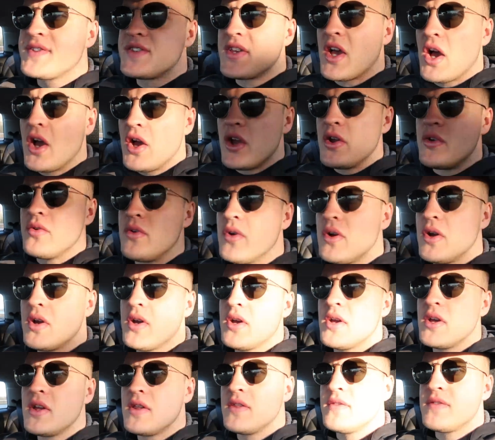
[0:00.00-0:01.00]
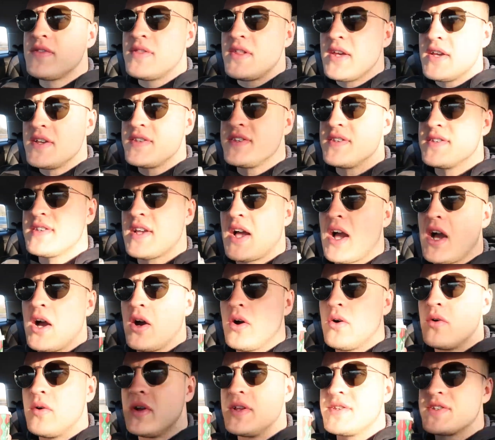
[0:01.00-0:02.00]
So this is
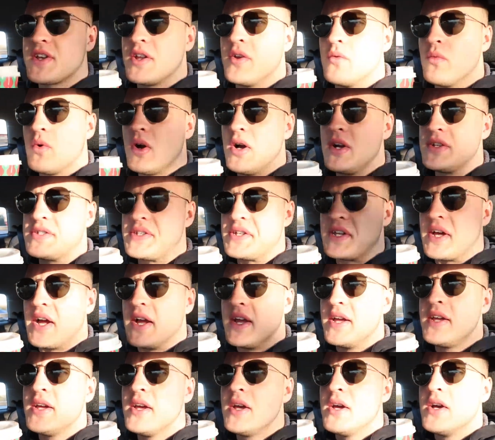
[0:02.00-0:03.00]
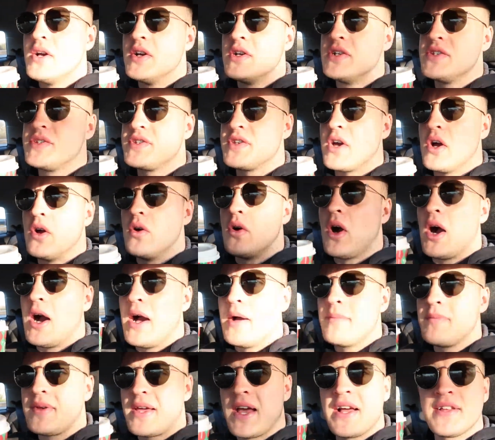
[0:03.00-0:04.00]
how it's going to work today. So
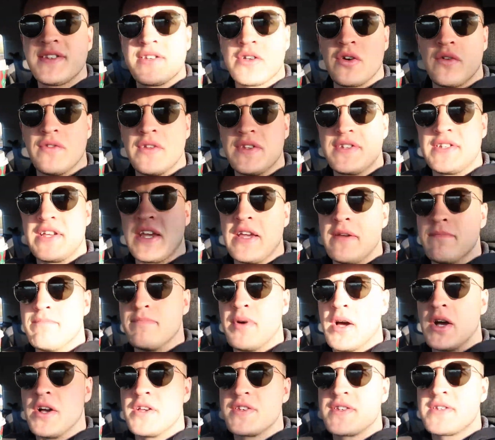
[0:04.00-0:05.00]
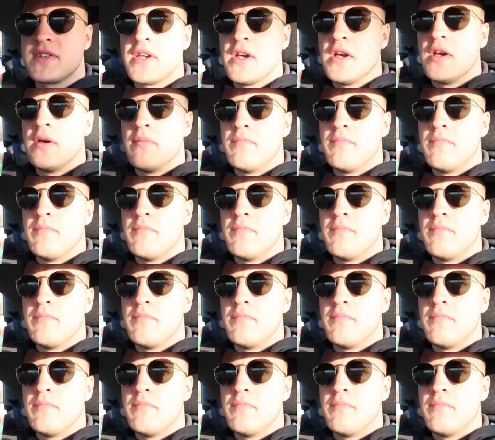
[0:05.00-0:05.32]
I'm getting on the team bus,